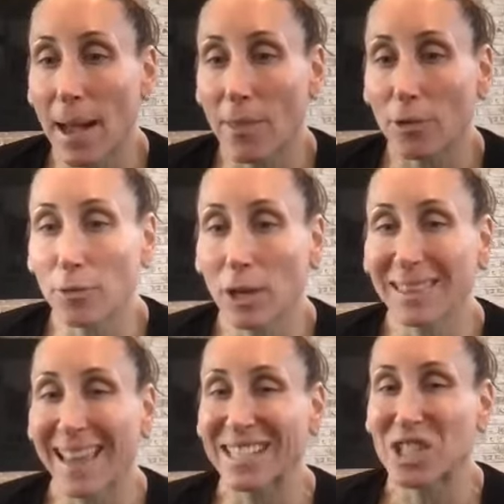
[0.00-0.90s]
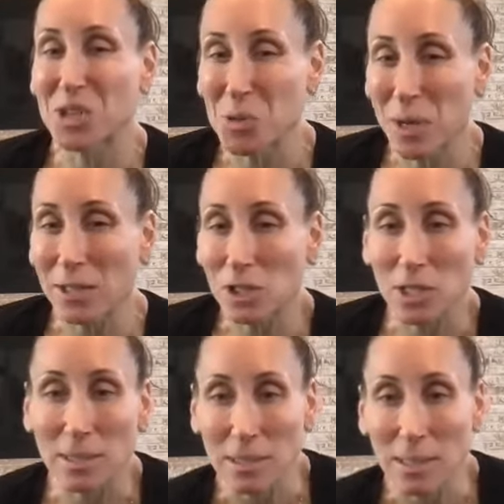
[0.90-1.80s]
other foot, like 2
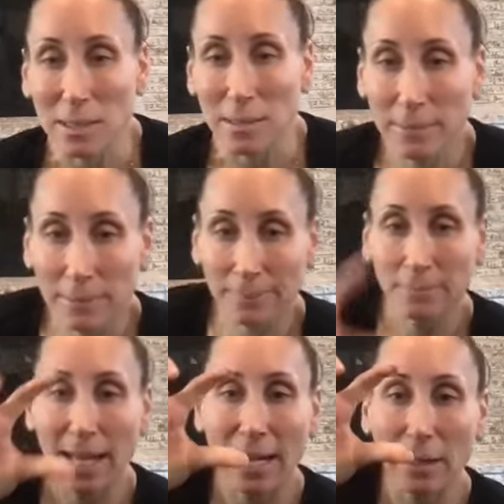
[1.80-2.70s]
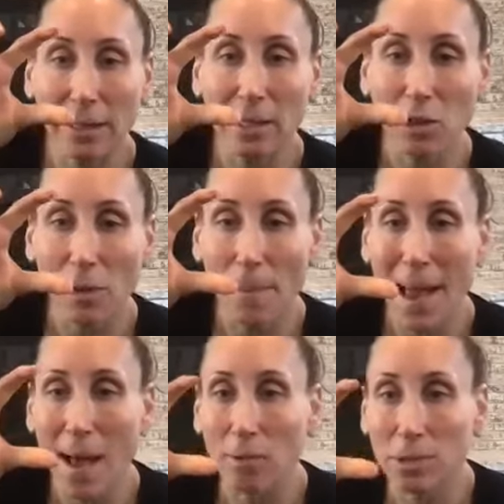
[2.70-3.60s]
inches, like a little
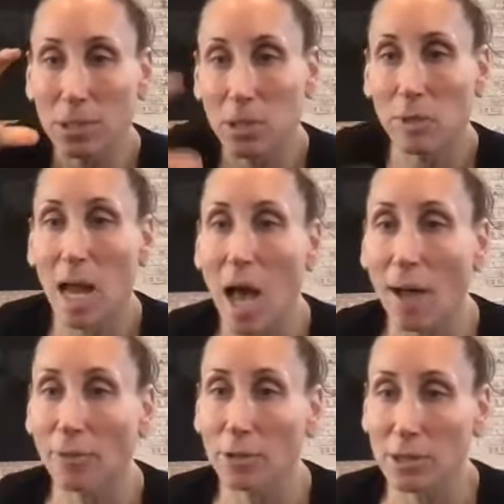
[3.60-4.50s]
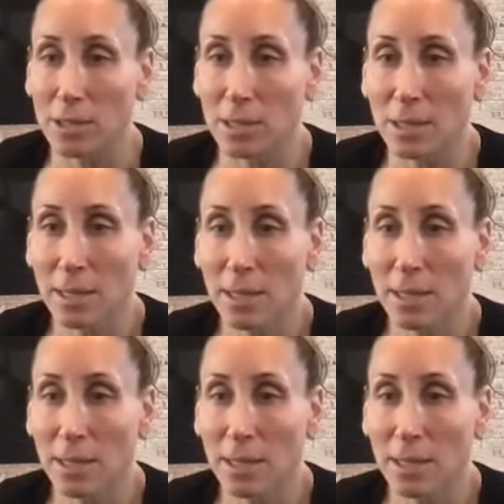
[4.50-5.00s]
amount. So it hovers.